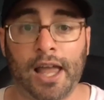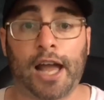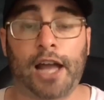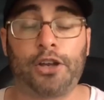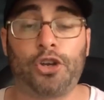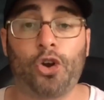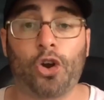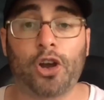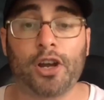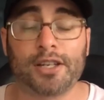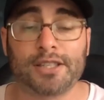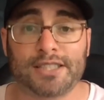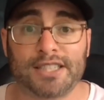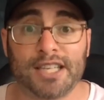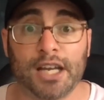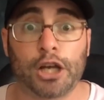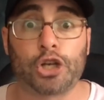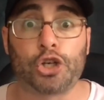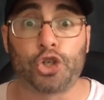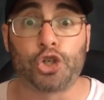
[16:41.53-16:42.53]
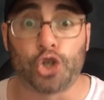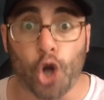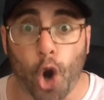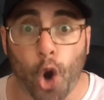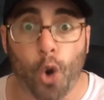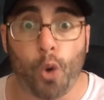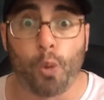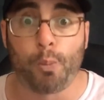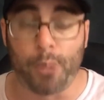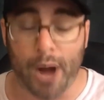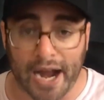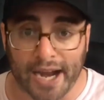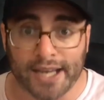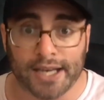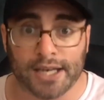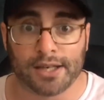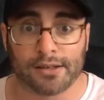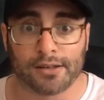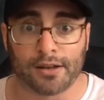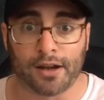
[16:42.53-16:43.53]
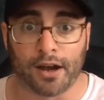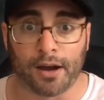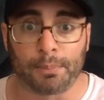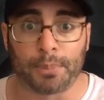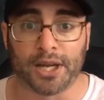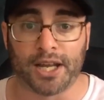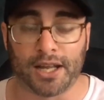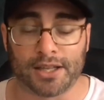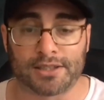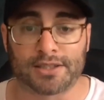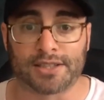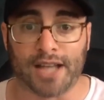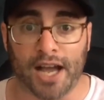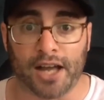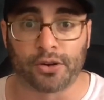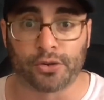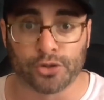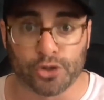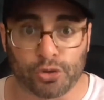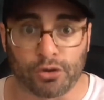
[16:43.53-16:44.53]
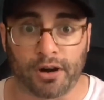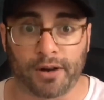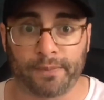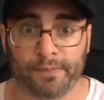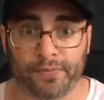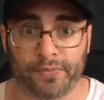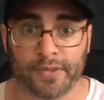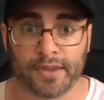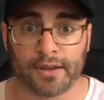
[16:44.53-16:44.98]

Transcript: And you're going to stick Joe Biden up against Donald Trump,